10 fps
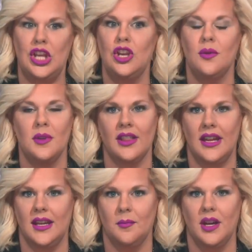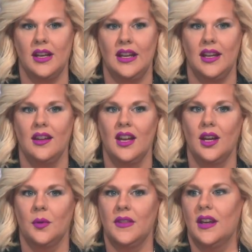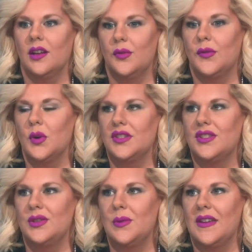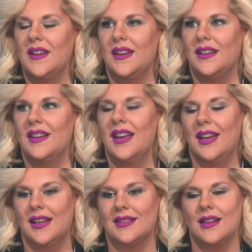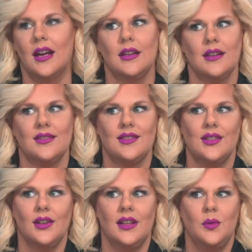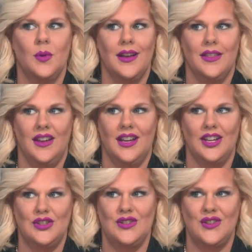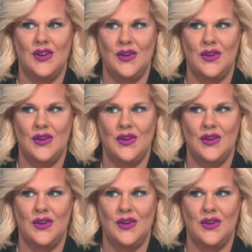Accumulating money, what they could afford to do then is not necessarily what they can